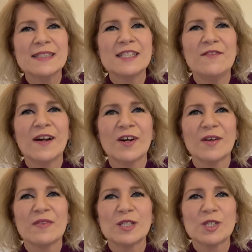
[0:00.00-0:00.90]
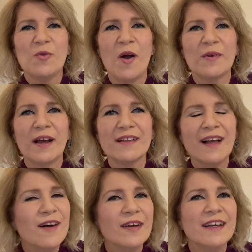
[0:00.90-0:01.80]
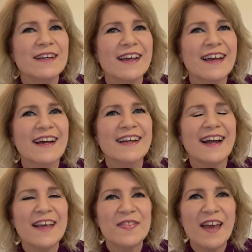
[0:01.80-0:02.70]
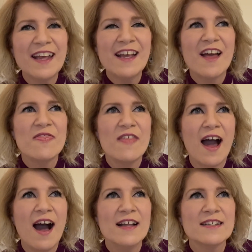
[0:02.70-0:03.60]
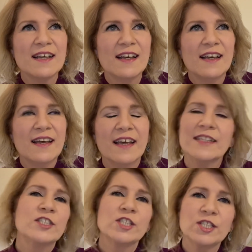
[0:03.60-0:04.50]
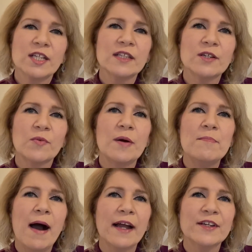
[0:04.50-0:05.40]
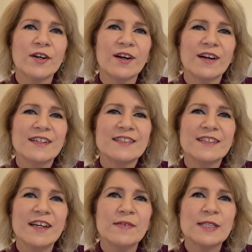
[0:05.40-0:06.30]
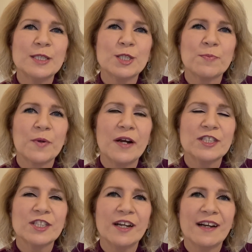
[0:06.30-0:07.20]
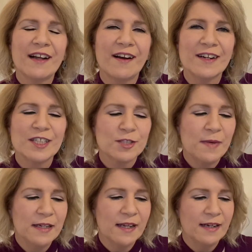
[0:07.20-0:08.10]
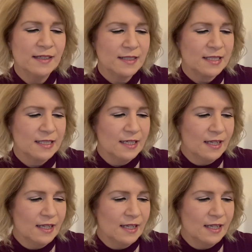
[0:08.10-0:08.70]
have heard of this quote and I love it. And I think that it's just a little reminder to give us inspiration and encouragement. And it's